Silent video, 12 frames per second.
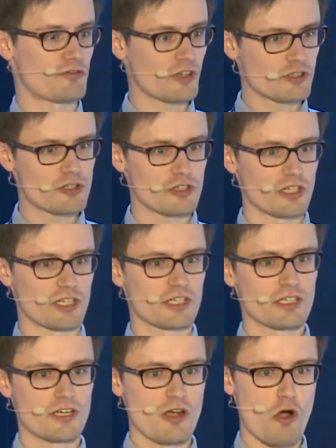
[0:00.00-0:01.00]
filtering
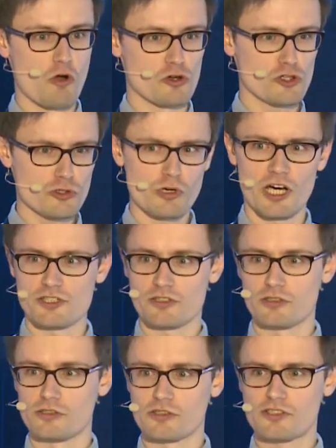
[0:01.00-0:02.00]
on new
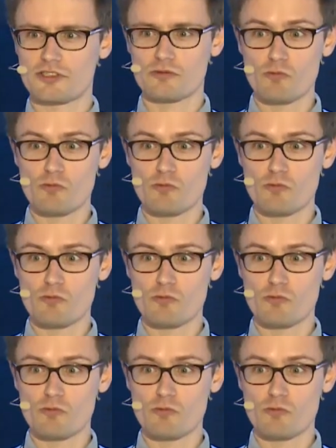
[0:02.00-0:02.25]
articles,